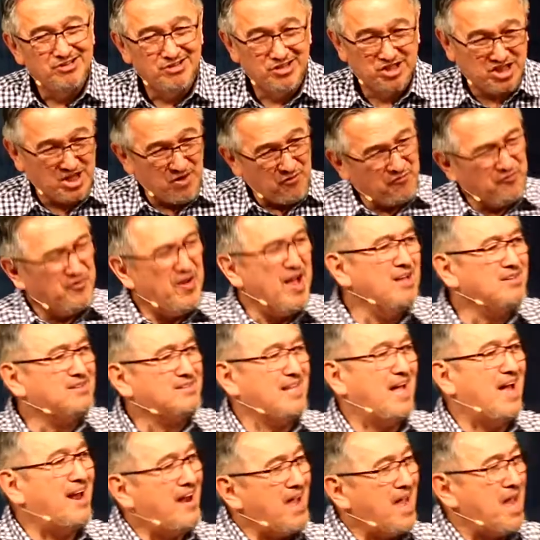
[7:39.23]
She felt
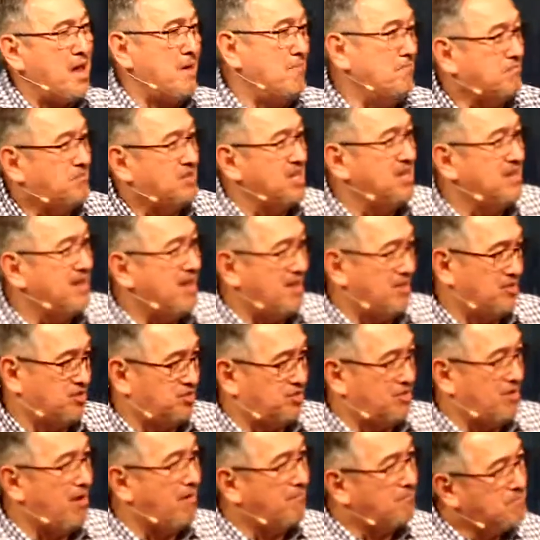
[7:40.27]
that
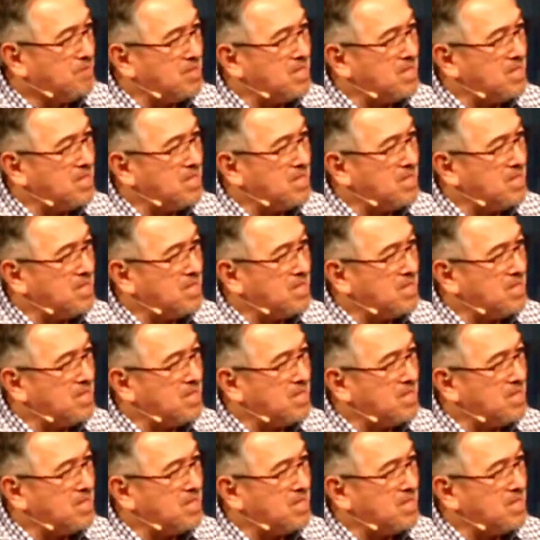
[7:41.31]
emptiness of